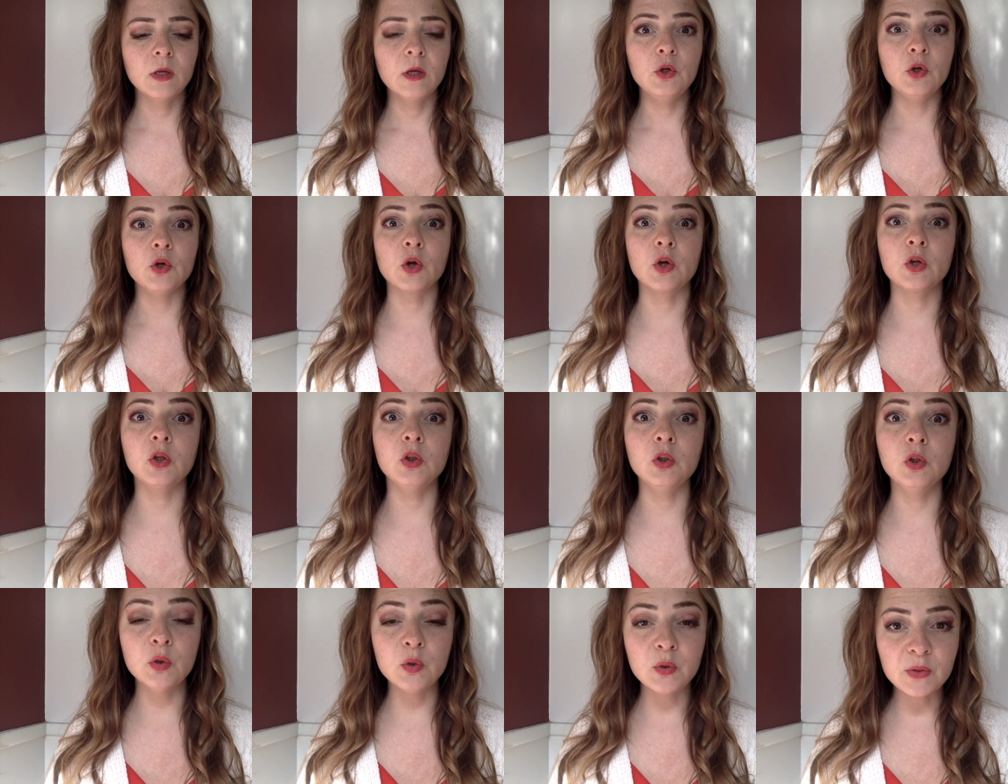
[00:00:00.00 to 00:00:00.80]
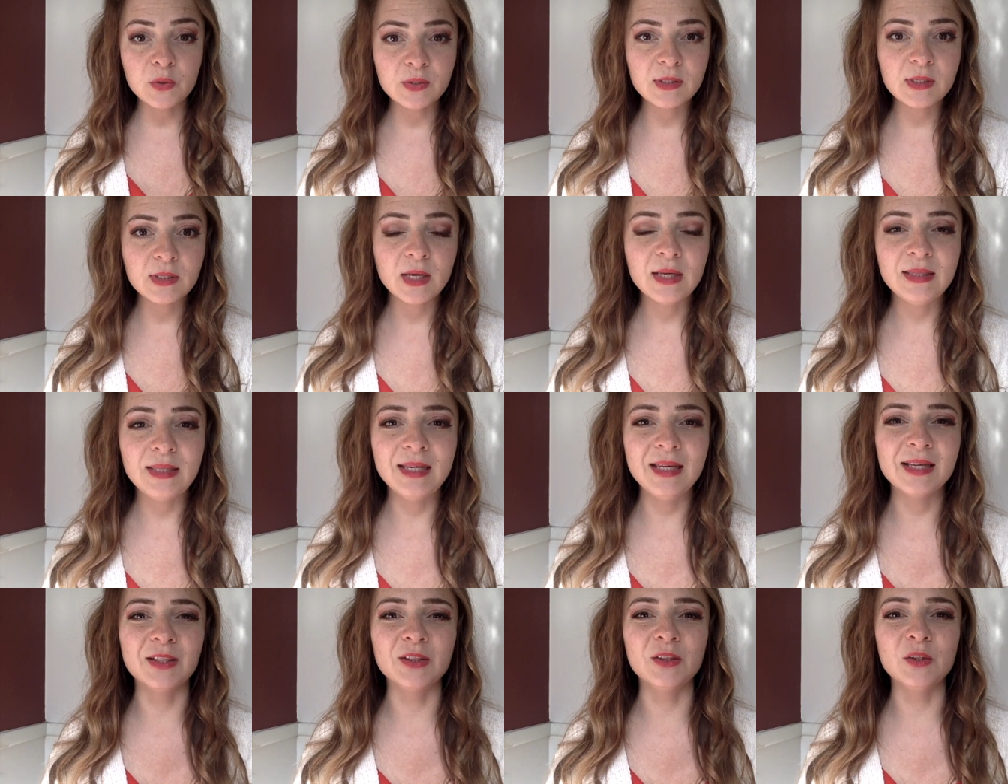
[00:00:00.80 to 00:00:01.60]
You're going to lose
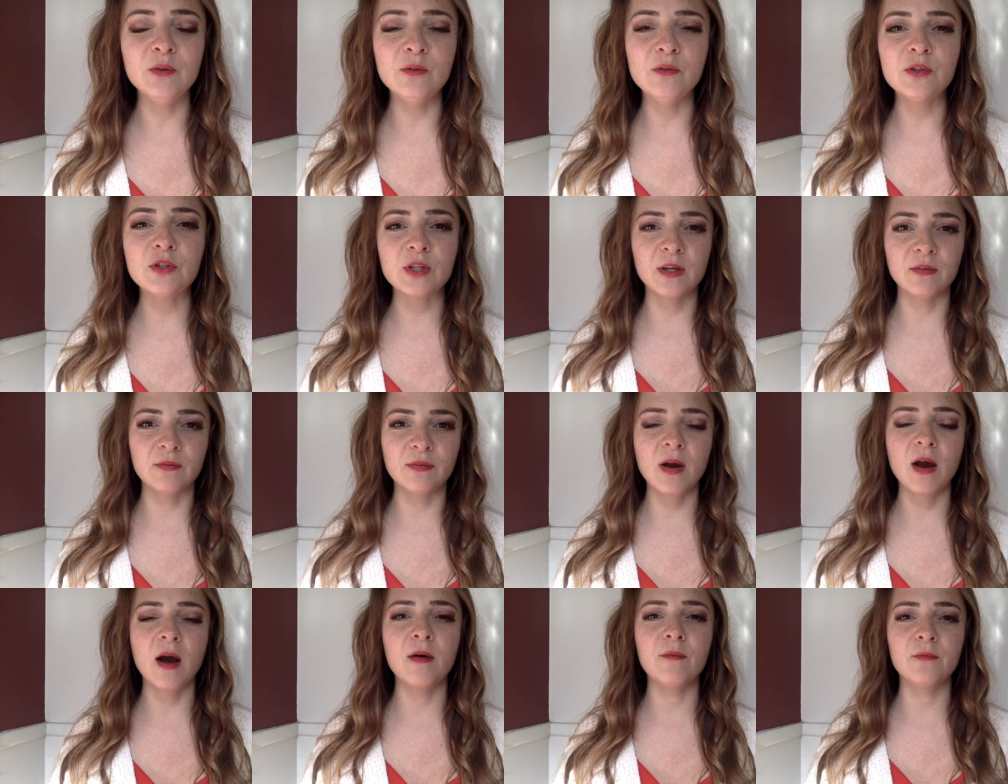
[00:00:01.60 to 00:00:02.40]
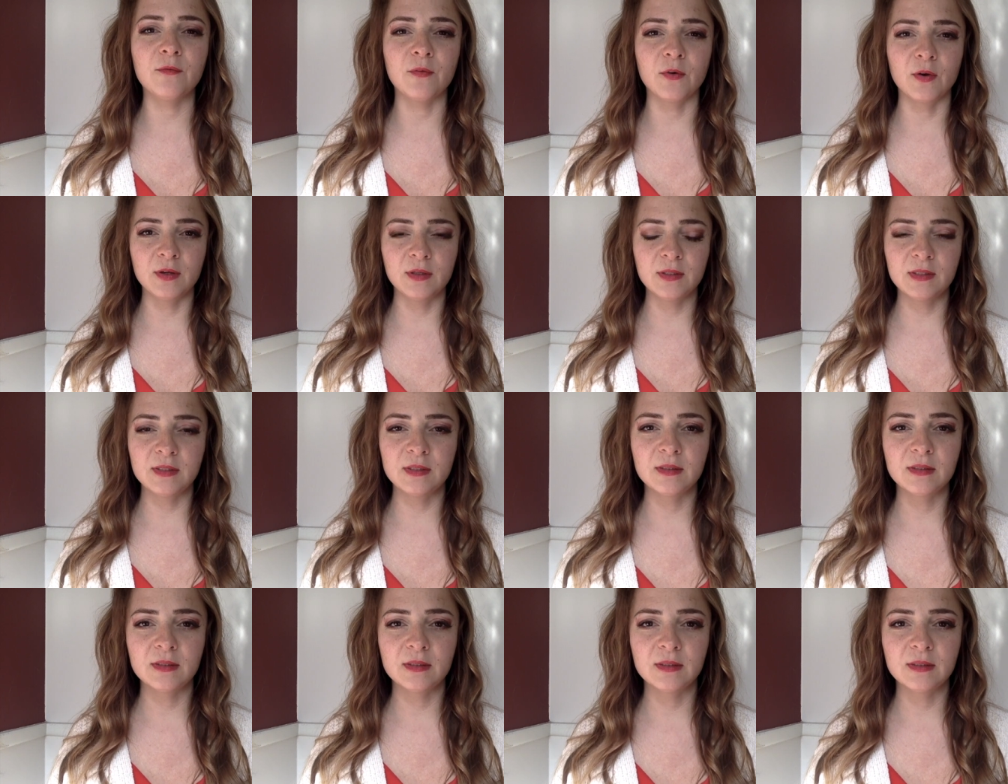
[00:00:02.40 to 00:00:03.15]
the illusion of comfort.